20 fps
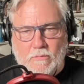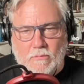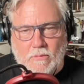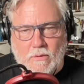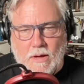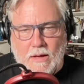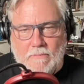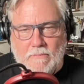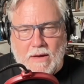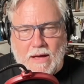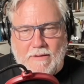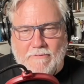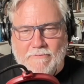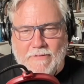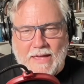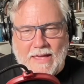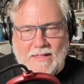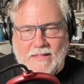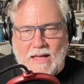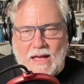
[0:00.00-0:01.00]

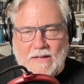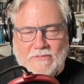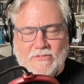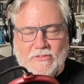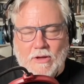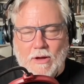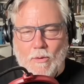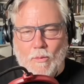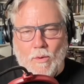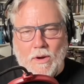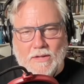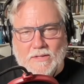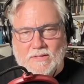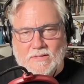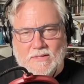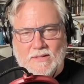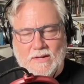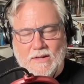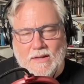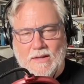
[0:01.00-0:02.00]
I saw it once.